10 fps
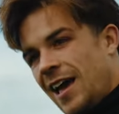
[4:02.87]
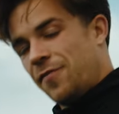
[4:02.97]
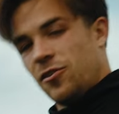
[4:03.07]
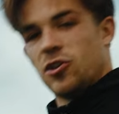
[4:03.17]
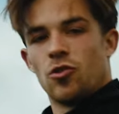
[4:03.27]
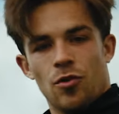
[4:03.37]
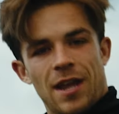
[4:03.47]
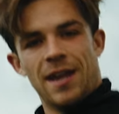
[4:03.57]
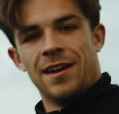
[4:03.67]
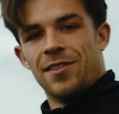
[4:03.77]
if you're just going
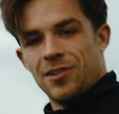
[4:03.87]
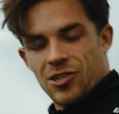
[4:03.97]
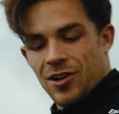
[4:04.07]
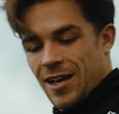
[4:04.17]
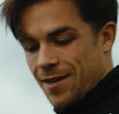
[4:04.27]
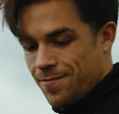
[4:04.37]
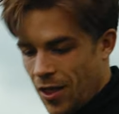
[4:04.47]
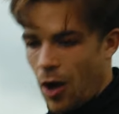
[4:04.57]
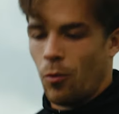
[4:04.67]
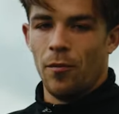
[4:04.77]
in and they're sort of
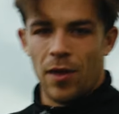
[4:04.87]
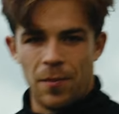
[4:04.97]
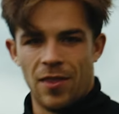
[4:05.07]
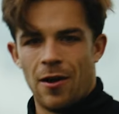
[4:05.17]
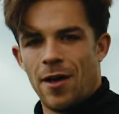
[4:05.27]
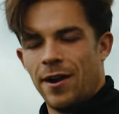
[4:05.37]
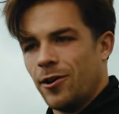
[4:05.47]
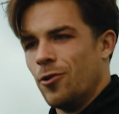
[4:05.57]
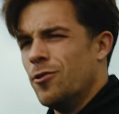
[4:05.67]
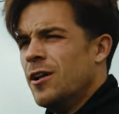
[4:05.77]
not warmed up and not ready to
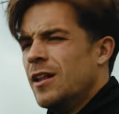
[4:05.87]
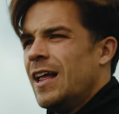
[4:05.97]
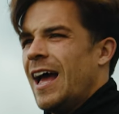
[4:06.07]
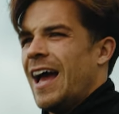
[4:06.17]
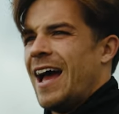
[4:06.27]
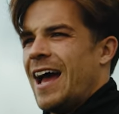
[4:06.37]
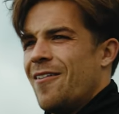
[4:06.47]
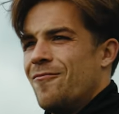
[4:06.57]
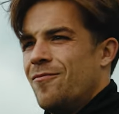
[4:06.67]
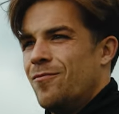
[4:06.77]
go,
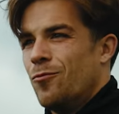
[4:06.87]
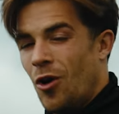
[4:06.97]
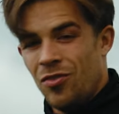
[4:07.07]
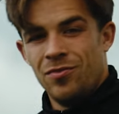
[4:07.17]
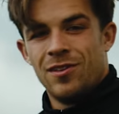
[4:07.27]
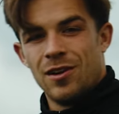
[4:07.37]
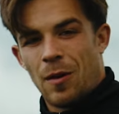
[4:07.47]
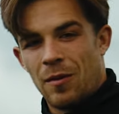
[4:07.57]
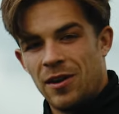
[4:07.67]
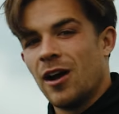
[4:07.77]
one, you're
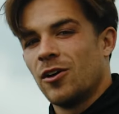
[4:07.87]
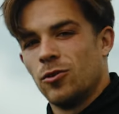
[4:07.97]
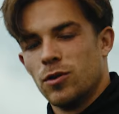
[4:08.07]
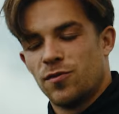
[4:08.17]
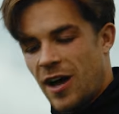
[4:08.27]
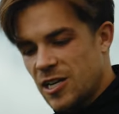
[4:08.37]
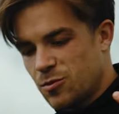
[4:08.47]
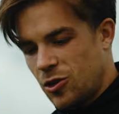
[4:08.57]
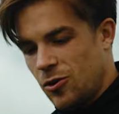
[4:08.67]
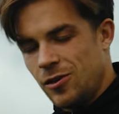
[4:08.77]
probably not going to go as fast,
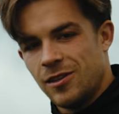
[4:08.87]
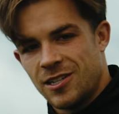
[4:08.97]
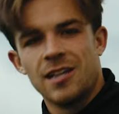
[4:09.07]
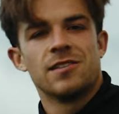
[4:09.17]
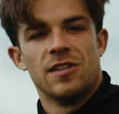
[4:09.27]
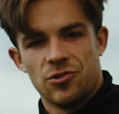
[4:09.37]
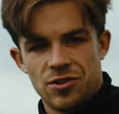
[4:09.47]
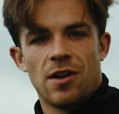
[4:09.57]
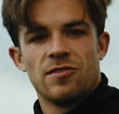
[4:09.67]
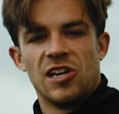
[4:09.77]
but two, the chance of injury
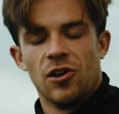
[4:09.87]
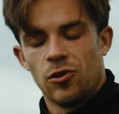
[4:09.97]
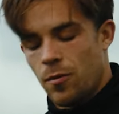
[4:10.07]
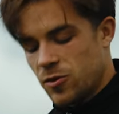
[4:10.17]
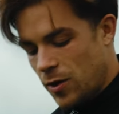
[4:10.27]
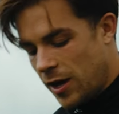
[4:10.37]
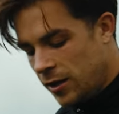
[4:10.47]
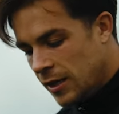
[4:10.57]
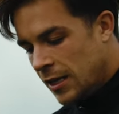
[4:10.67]
is obviously going to go up as well.